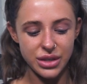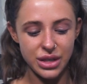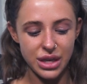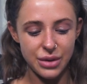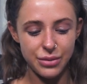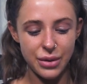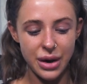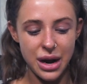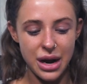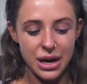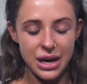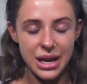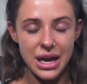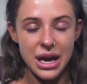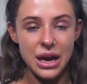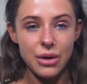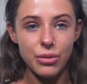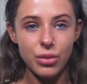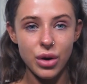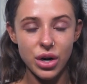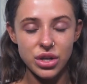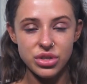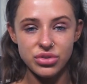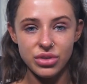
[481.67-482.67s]
And apparently it
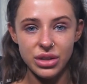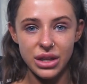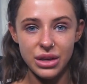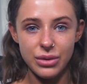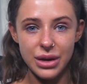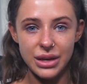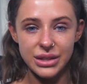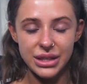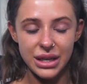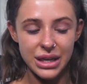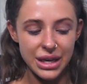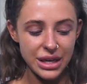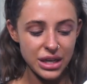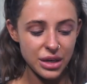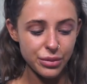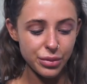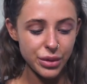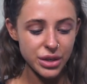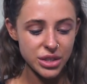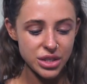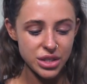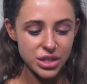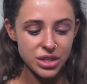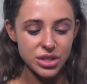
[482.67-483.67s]
works really well to clean your
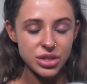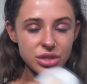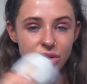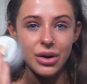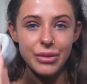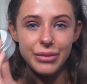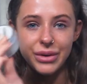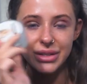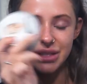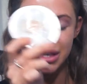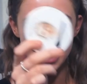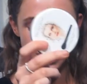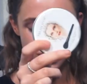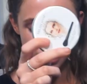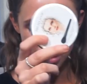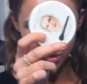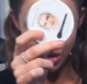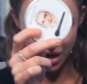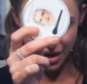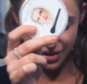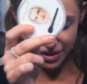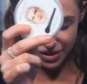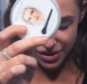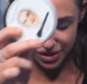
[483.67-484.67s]
brushes. So I'm excited to
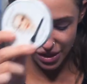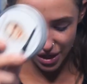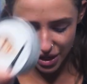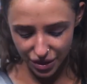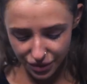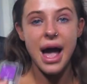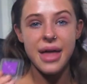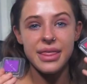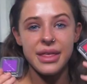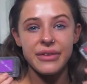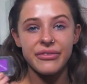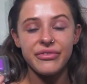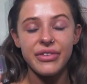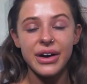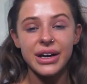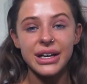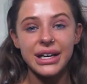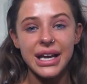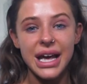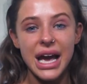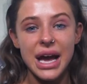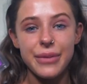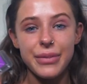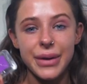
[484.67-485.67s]
try this out. And then
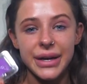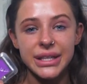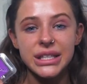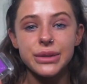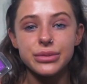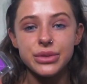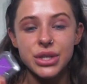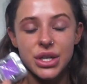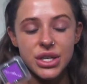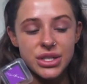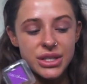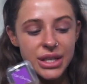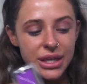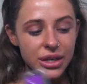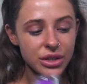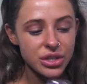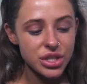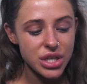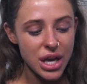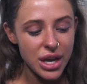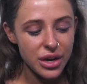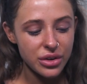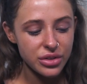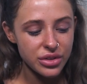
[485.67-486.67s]
finally, I picked up 2 single
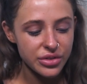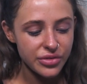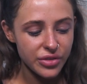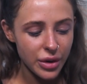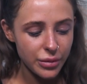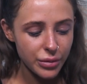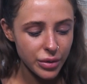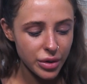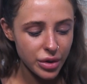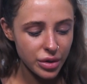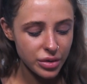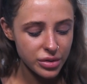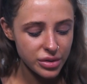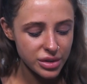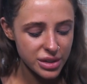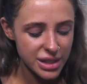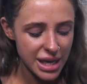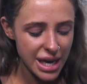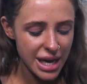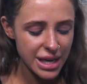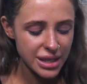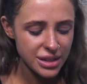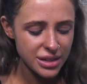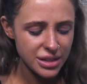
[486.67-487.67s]
shadows from
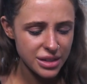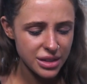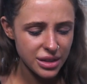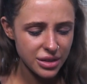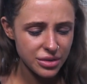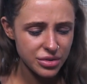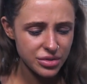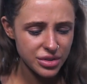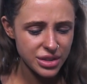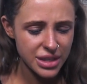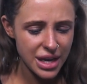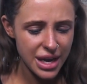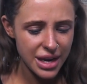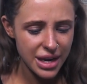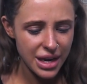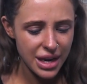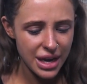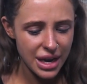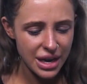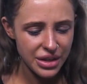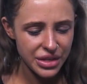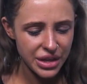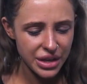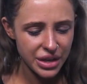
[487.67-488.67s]
Cosetti,
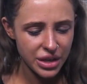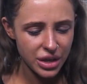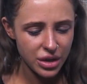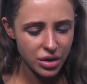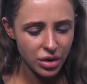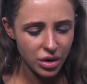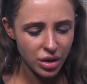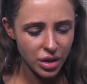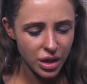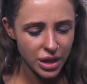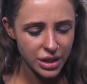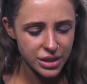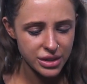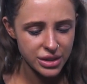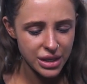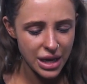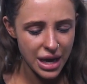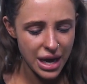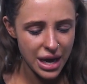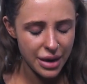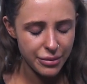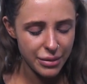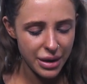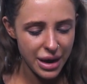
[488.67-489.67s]
I think you call it.
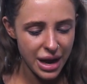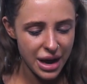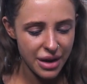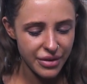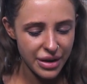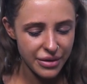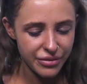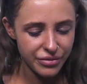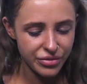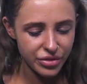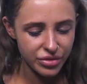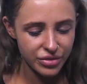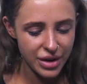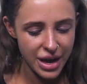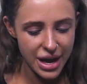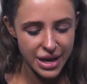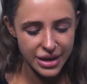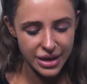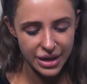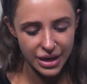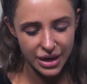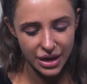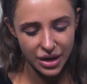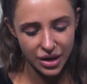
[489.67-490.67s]
I have
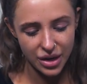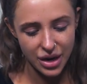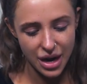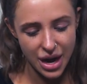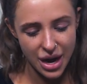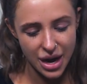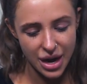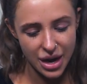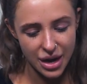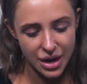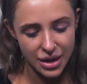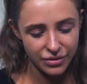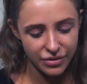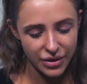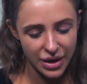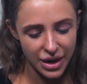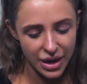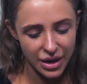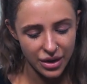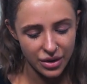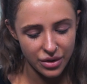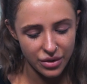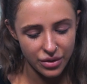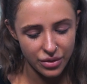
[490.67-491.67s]
infrared here and
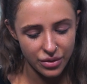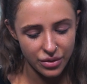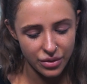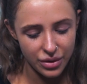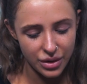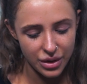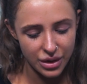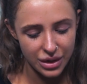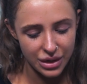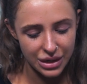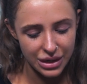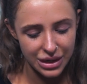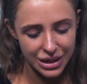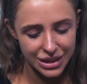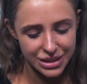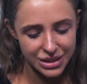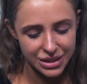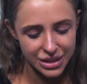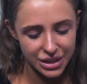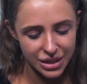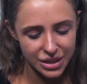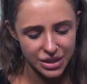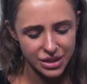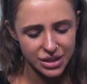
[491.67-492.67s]

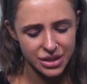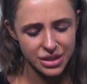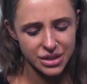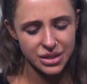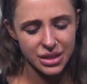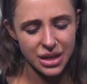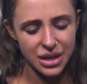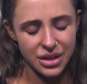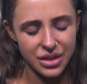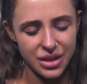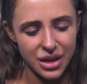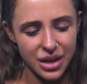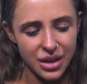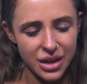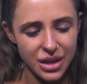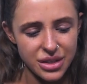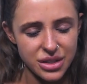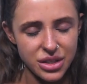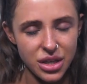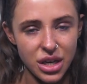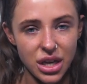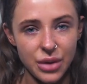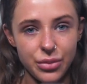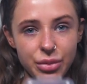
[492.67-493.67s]
violaceous, I think
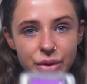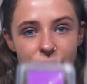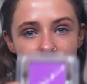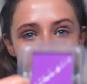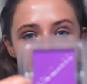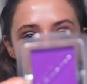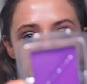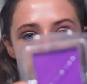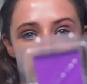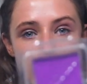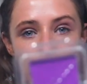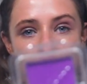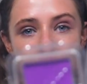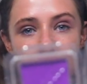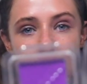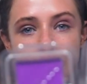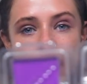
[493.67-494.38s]
that's how you pronounce it.